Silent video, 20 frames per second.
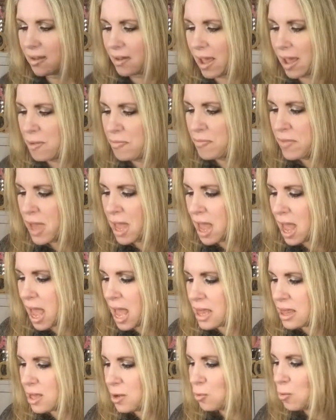Okay,
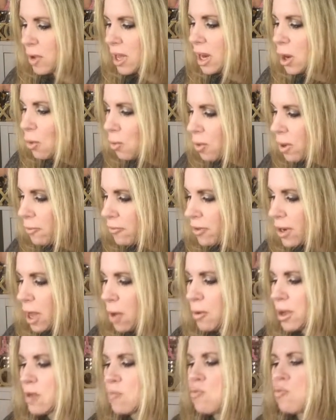and then what? Oh, I
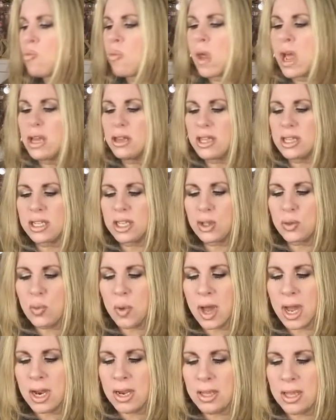forgot one. This is
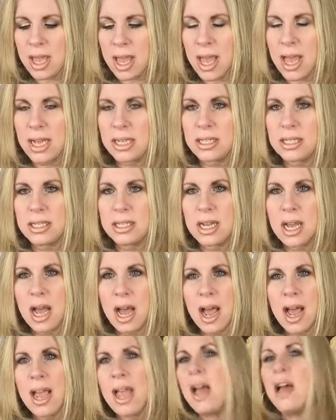one that
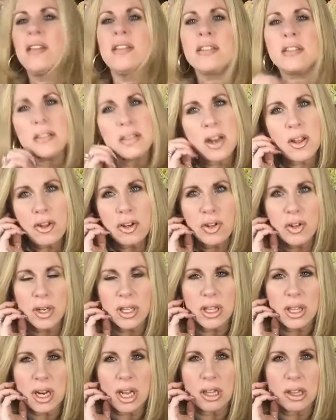I, uh, this is another
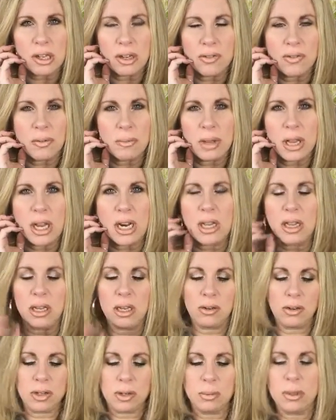trick that I learned from a lot of
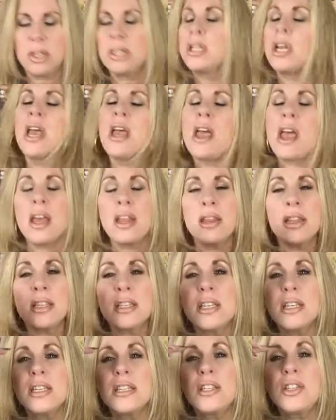the YouTubers, and
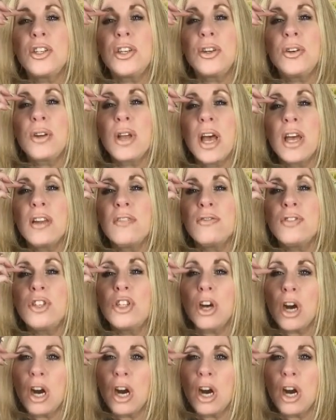this is to kind of